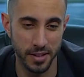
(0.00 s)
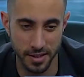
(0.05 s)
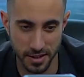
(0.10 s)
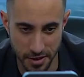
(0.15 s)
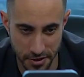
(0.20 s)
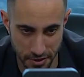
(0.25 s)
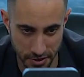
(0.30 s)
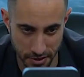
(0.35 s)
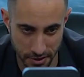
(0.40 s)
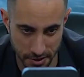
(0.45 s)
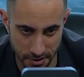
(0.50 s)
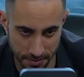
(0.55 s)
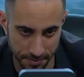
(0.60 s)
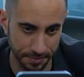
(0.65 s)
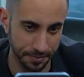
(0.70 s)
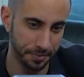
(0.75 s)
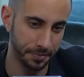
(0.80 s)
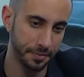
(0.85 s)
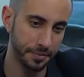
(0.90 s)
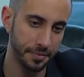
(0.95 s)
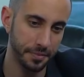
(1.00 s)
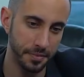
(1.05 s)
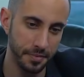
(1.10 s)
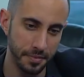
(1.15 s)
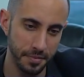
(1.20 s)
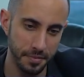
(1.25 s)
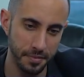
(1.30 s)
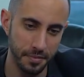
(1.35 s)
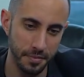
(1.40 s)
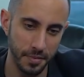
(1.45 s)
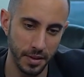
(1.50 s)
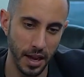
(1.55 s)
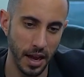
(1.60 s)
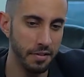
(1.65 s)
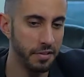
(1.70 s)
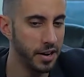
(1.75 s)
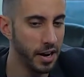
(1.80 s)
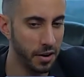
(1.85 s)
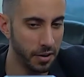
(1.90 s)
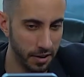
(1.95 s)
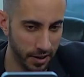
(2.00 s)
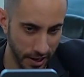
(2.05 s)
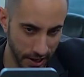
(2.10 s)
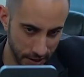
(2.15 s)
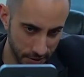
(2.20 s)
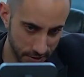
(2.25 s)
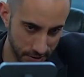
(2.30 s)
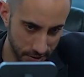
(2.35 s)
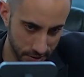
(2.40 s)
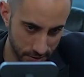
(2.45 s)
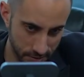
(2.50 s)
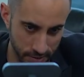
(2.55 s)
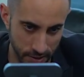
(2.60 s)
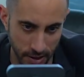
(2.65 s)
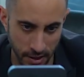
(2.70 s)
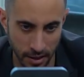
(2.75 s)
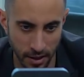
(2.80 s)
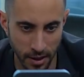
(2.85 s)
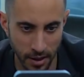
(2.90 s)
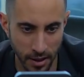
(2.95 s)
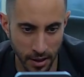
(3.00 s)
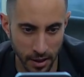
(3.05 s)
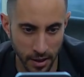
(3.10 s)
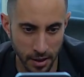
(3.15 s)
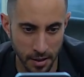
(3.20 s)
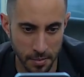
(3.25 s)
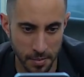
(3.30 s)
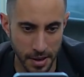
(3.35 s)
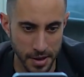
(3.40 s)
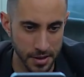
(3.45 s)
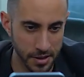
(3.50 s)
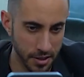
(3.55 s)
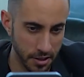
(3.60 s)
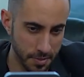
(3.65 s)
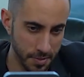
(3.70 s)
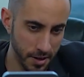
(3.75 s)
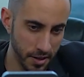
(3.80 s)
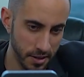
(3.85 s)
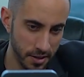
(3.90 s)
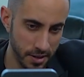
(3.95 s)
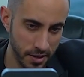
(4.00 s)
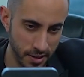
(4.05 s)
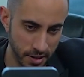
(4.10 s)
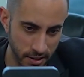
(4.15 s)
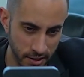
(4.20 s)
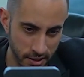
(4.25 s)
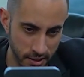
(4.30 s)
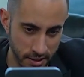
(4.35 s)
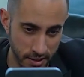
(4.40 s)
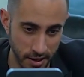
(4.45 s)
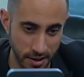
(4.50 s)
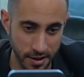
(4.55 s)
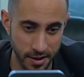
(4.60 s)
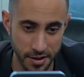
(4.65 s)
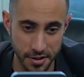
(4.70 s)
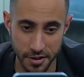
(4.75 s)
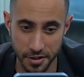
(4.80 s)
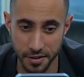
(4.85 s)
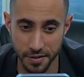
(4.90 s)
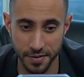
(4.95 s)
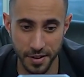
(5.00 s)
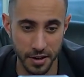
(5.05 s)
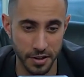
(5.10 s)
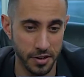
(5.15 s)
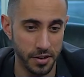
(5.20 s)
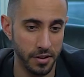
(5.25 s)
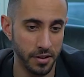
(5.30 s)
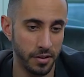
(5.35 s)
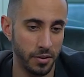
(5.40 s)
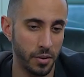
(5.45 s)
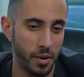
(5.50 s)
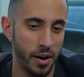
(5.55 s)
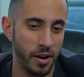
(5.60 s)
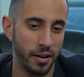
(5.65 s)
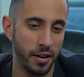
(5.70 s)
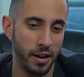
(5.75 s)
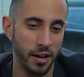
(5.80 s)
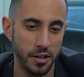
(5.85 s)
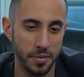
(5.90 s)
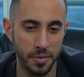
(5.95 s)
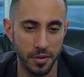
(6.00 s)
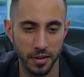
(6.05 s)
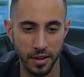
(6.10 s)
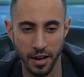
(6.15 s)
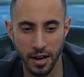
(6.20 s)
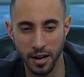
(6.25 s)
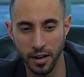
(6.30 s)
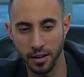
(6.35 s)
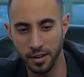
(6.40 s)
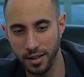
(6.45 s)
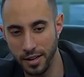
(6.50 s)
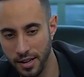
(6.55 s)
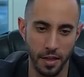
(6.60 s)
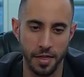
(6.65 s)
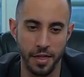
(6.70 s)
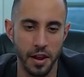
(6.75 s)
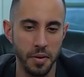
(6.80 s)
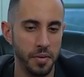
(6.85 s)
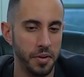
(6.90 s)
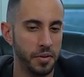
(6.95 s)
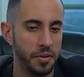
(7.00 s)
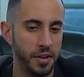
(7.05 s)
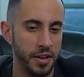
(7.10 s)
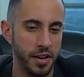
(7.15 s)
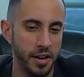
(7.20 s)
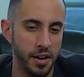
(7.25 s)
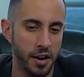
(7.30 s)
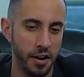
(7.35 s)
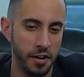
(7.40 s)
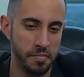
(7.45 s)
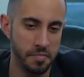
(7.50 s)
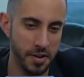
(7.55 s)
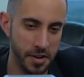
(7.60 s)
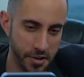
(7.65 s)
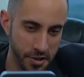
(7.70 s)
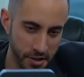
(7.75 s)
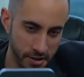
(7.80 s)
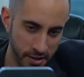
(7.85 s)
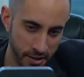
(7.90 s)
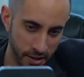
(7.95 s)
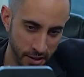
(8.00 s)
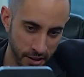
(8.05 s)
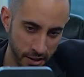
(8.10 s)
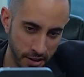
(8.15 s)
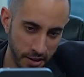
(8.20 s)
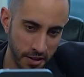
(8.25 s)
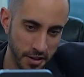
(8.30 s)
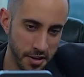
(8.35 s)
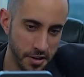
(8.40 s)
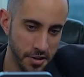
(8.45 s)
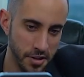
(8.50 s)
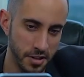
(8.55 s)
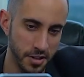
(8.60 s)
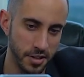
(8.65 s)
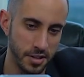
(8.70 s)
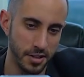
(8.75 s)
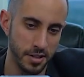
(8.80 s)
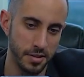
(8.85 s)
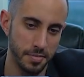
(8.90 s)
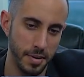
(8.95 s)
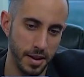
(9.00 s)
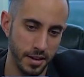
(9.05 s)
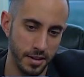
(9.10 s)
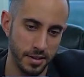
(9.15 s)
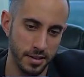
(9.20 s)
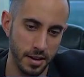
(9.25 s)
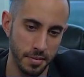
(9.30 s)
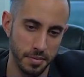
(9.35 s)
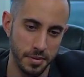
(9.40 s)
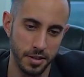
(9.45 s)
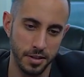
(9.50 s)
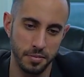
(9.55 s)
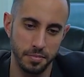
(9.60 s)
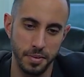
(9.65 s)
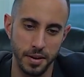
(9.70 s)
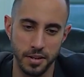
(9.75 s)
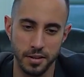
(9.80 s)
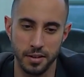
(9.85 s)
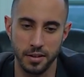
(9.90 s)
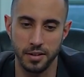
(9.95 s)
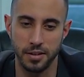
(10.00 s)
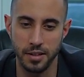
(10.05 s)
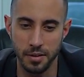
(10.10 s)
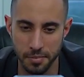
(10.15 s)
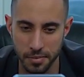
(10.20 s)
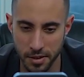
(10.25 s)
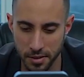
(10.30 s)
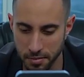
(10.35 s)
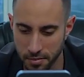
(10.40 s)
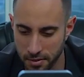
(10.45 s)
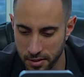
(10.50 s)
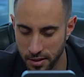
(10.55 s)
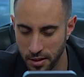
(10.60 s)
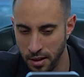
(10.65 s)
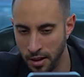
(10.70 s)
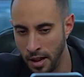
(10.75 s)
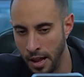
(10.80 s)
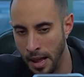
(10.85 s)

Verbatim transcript: decisions. Every hour counts. Patient experiences illness and initial infection and requiring hospital care. Then we go to ER admission. Clinician suspects sepsis based on symptoms